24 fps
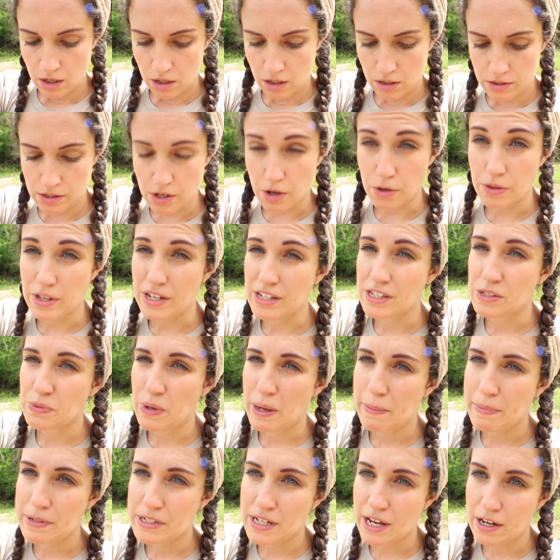So these
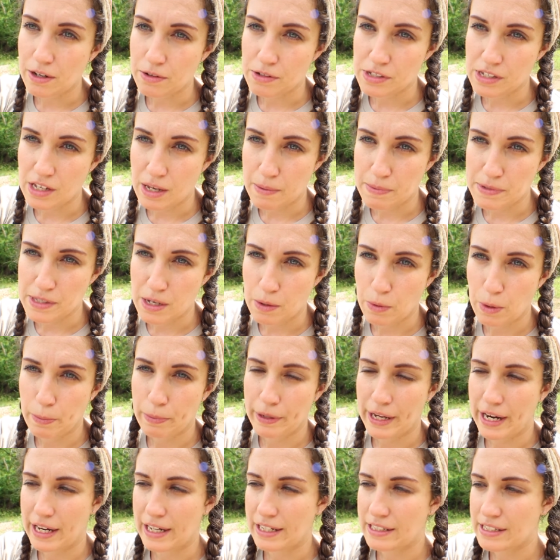sweet potato slips that we're
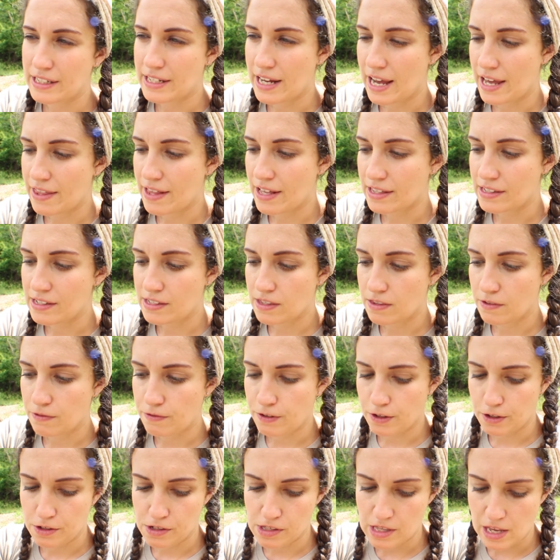planting today, that's the
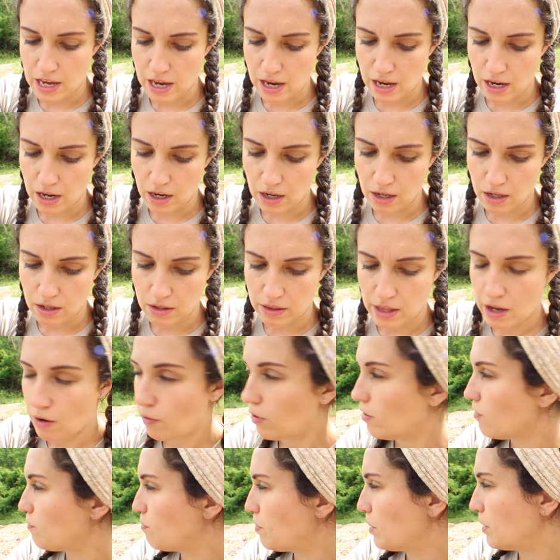first thing that
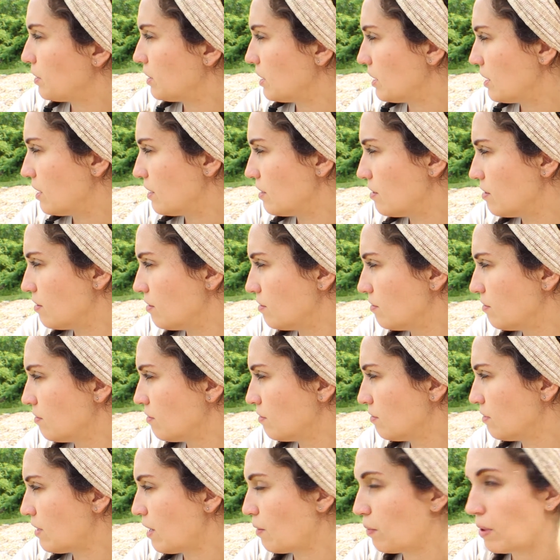we've put in
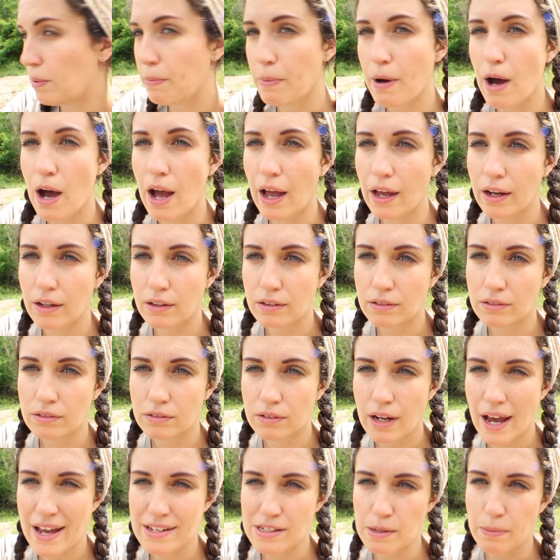that we bought
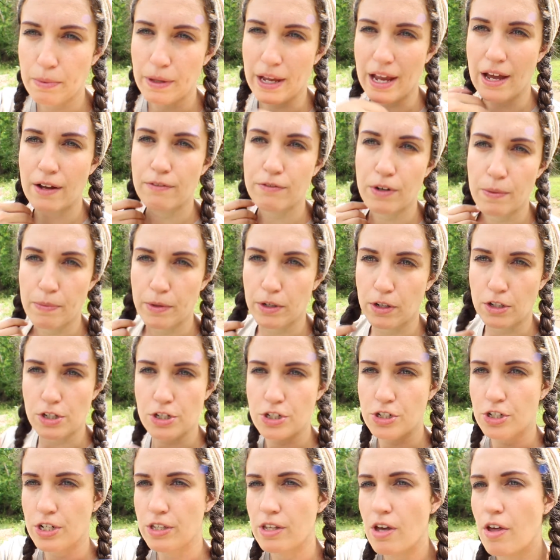as a plant from the
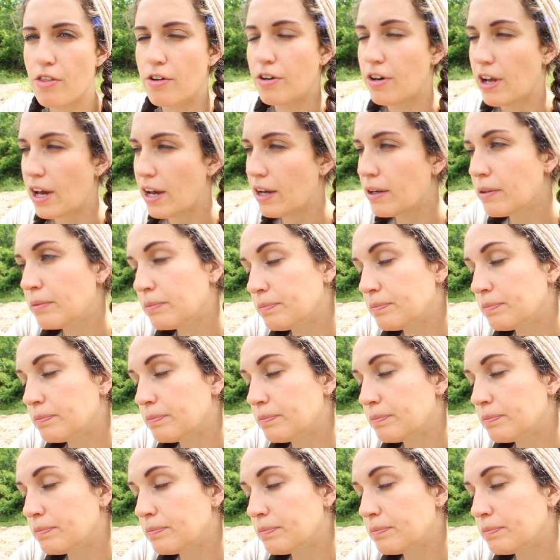nursery the other day.